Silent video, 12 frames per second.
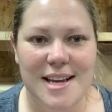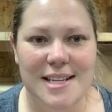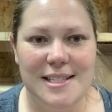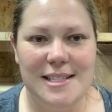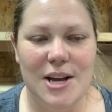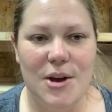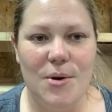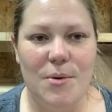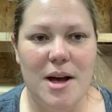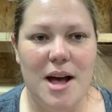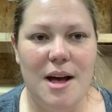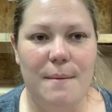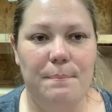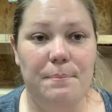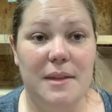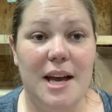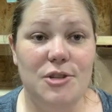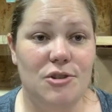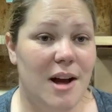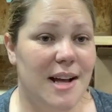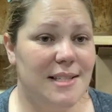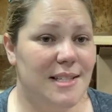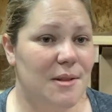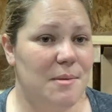So I do
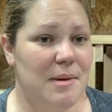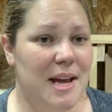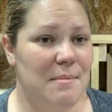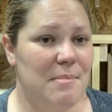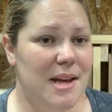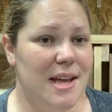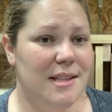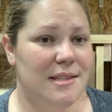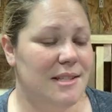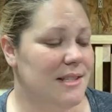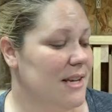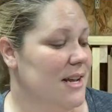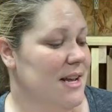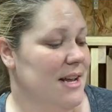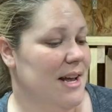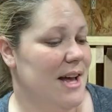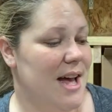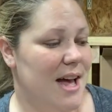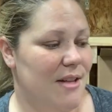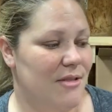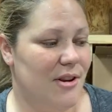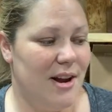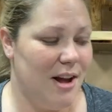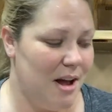not sell the paint pens.
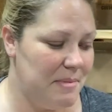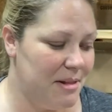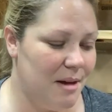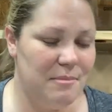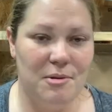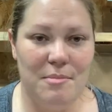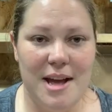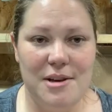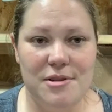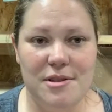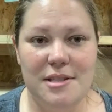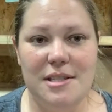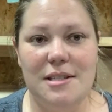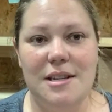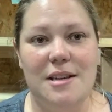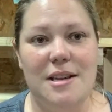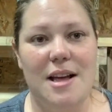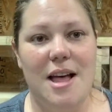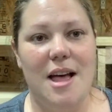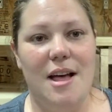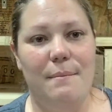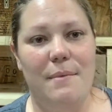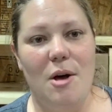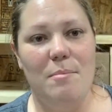They're at Hobby Lobby or Michael's.
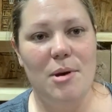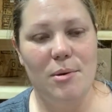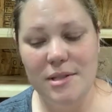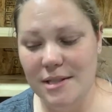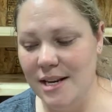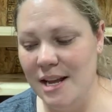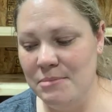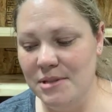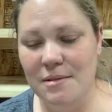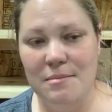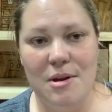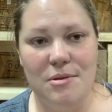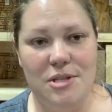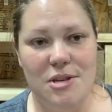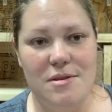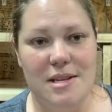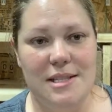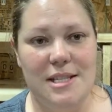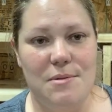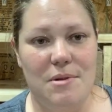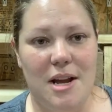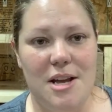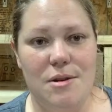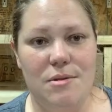I'll post the names of them though so you can see what
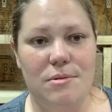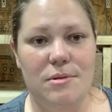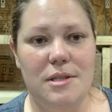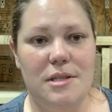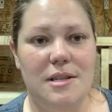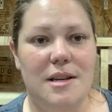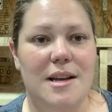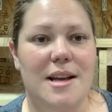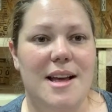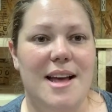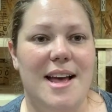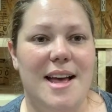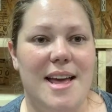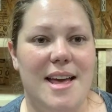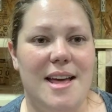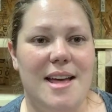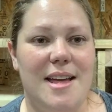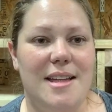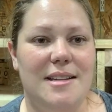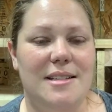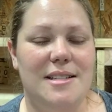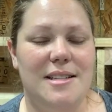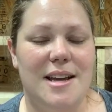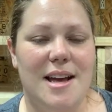I used.
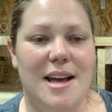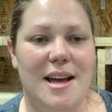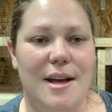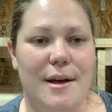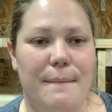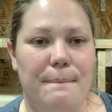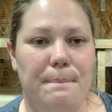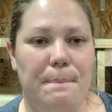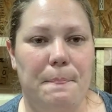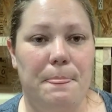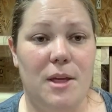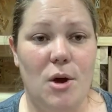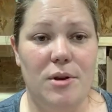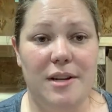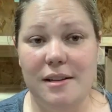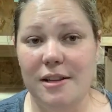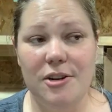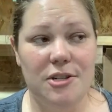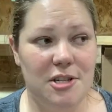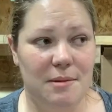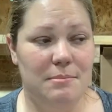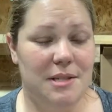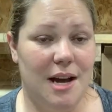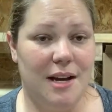And go to
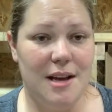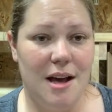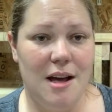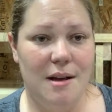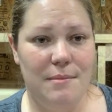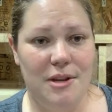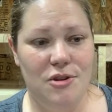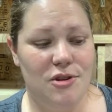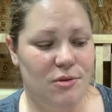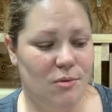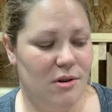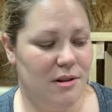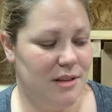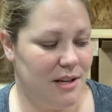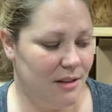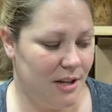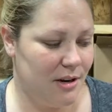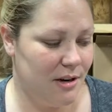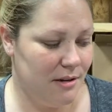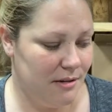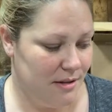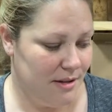glitterchimp.com and you can order the glitter